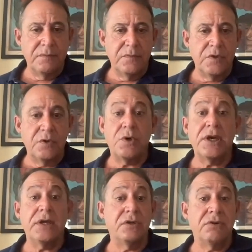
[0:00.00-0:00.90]

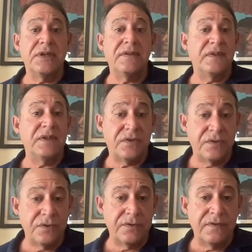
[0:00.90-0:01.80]
Hawaiian green sea
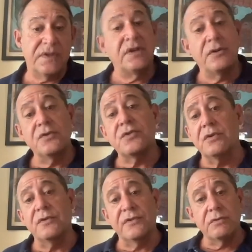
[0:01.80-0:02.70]
turtles and other
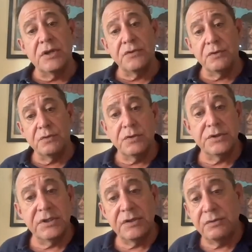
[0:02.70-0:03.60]
turtles around the world
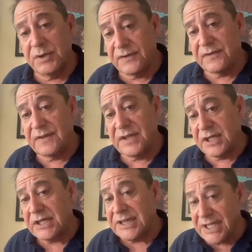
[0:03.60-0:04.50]
and the risks
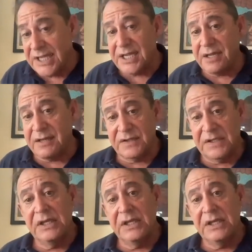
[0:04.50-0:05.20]
that they have